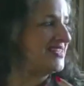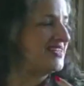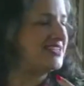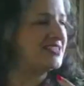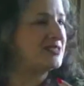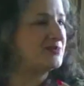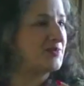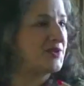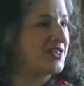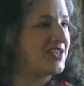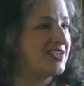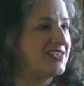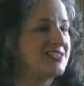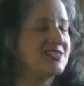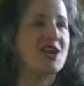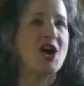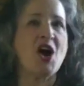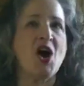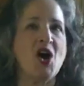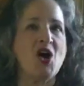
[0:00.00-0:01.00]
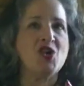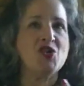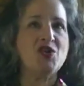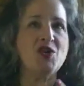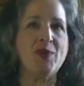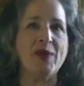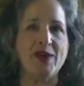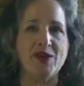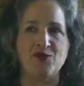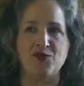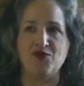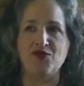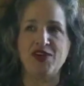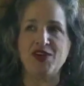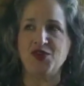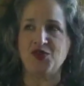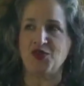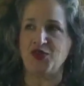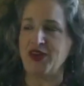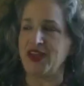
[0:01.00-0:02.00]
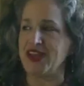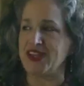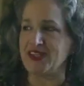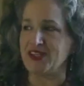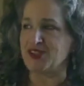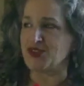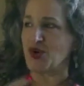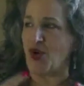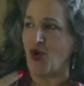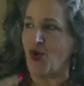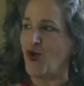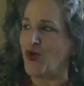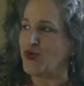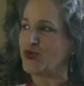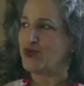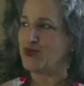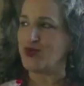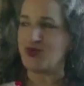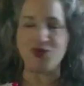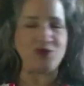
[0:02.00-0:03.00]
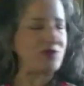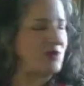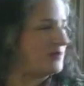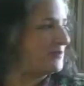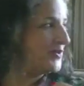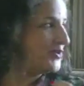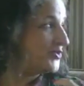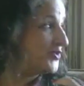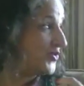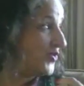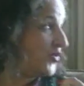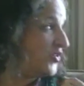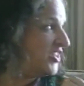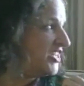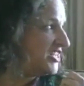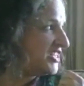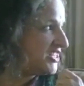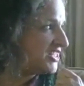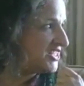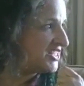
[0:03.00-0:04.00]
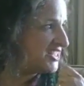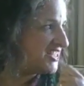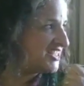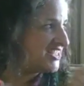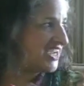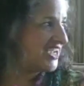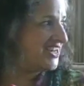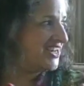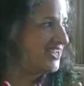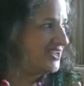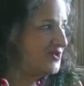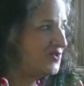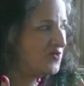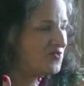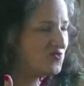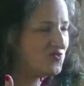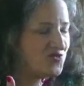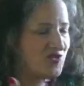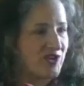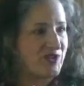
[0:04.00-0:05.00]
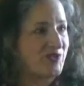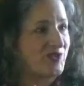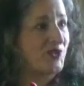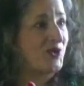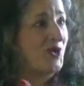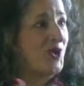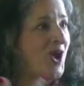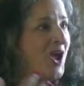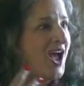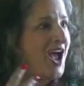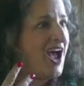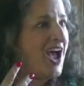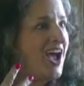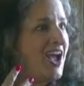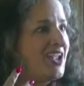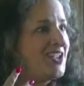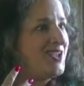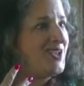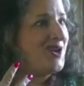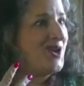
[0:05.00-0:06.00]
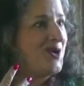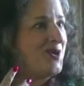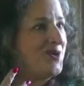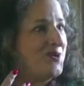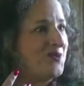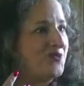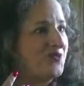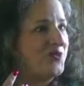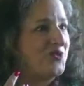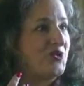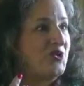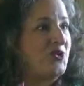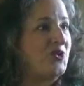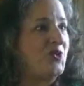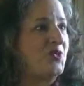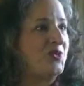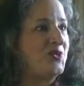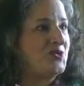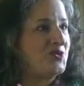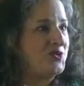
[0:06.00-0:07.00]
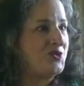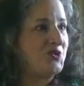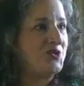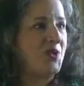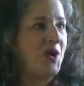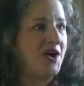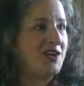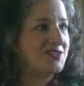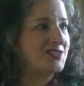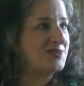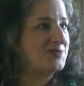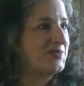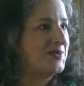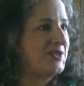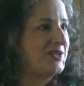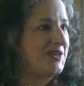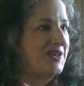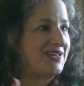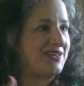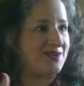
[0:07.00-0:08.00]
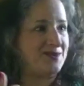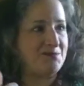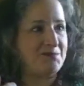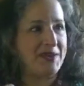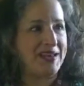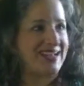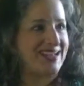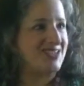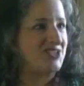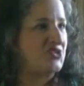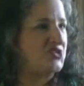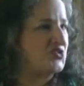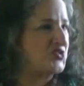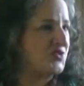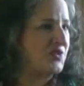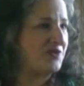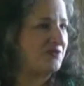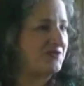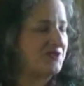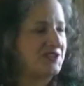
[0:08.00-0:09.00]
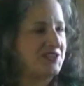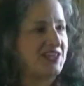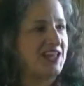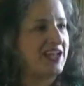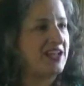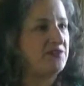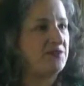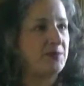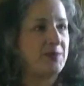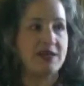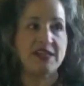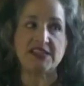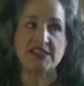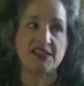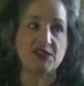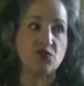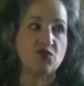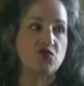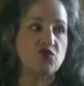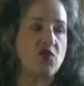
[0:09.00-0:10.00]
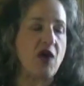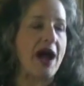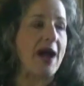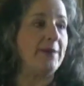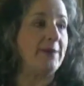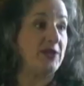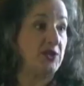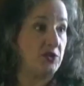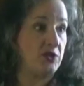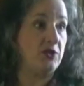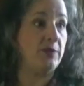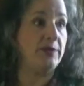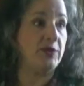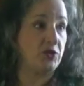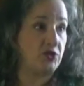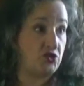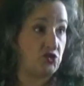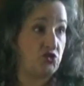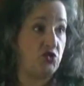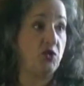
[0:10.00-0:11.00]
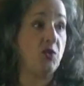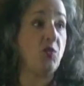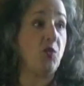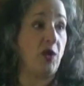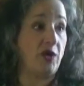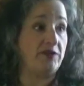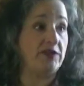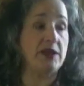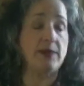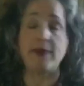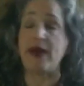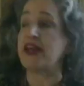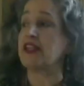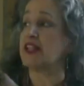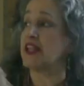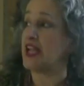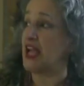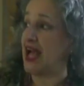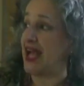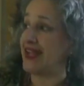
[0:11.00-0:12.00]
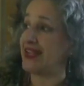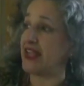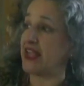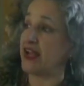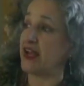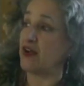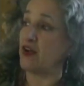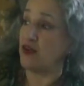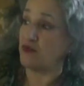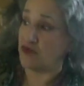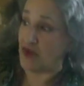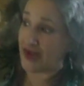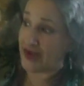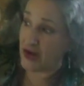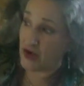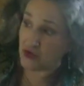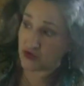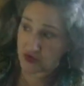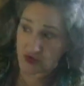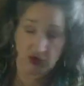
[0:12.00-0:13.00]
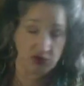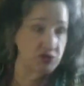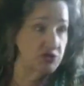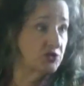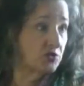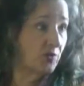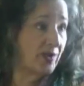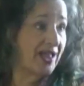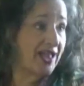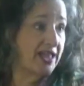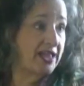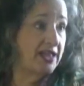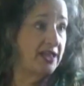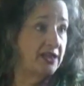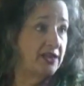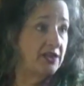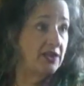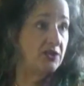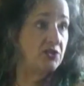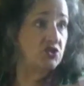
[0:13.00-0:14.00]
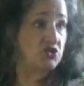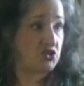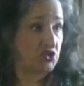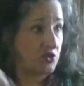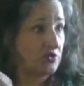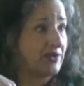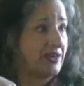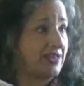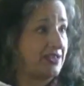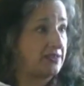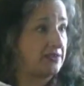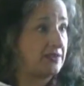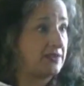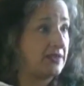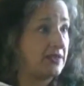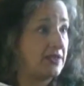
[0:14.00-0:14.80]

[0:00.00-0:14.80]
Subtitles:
in this place. You want to recreate this old, beautiful building on this stunning river, you know, for you and your new husband and make a joyful life, but it's robbing you because you're worried about the guy there right across the way shooting.